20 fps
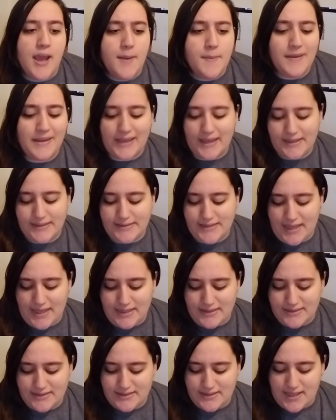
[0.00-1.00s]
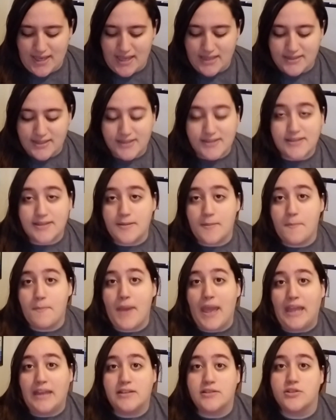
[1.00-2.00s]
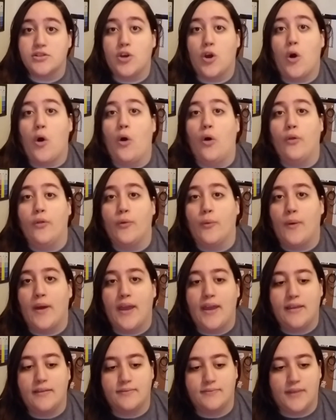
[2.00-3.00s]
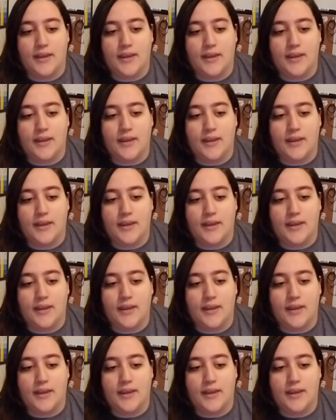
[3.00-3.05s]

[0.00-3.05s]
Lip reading: because it doesn't bend all the way,